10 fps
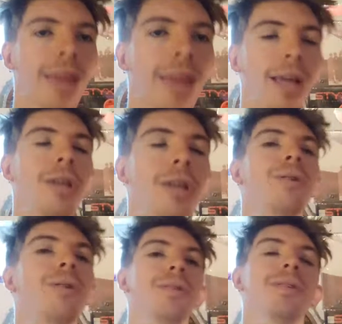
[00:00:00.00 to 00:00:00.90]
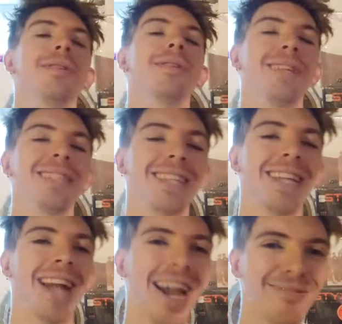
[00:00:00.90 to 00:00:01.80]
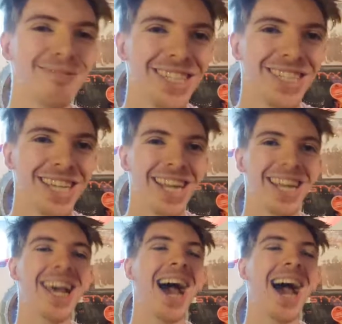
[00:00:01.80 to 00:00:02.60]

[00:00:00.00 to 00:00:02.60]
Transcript: Thank you, uh, Vincent. I appreciate it.